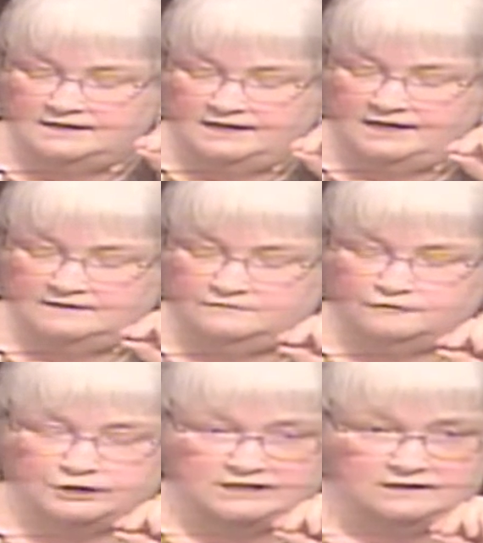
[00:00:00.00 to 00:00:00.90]
and
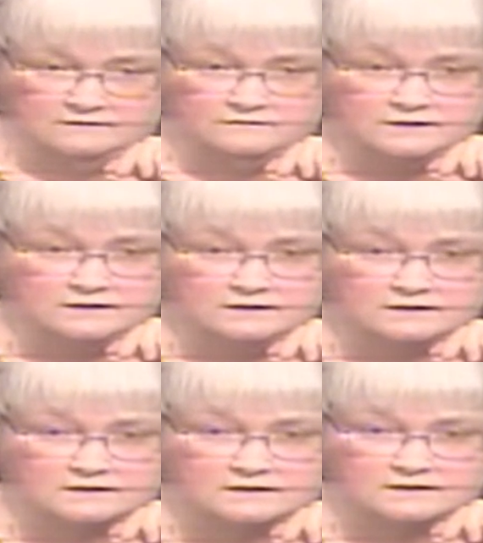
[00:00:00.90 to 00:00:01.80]
forgiven,
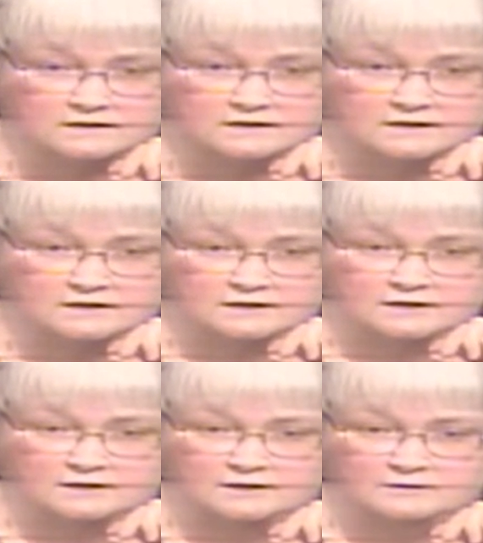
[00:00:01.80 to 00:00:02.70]

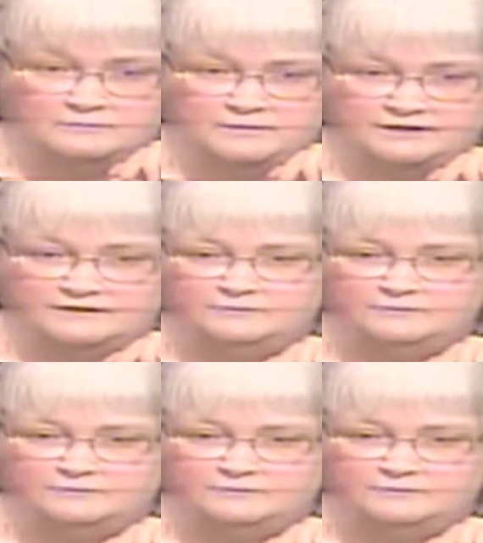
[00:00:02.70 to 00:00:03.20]
but the